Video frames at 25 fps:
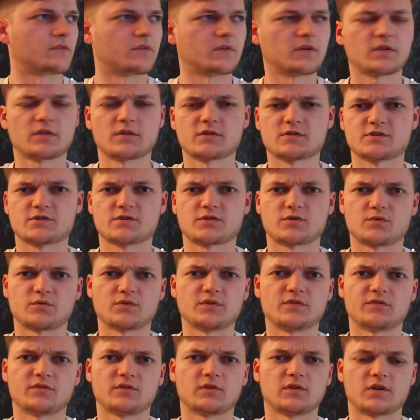feel like there's 3
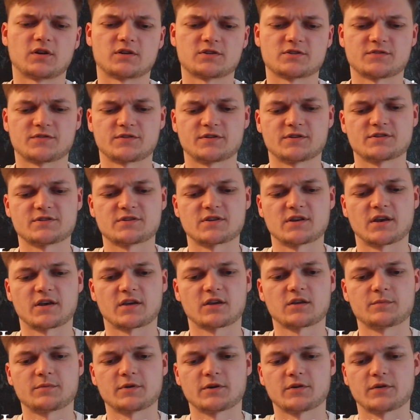full arts for this set. I
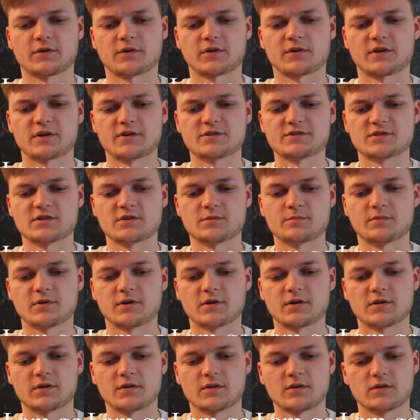could be going crazy,
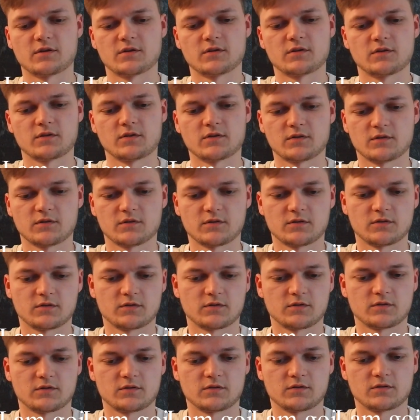but
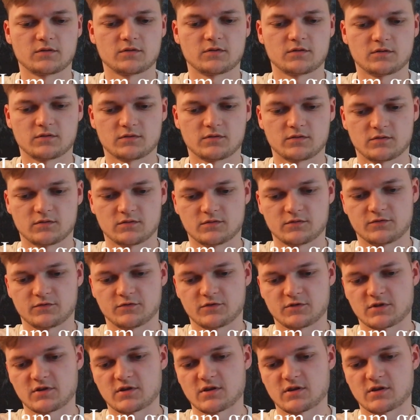if we can